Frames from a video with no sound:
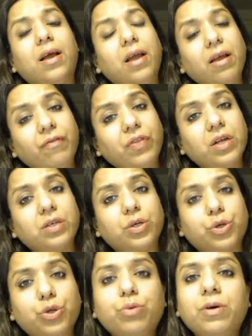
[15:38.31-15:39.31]
If there is
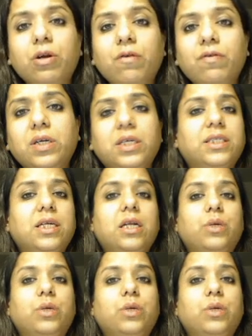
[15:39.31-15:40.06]
a tumor of lytic cell,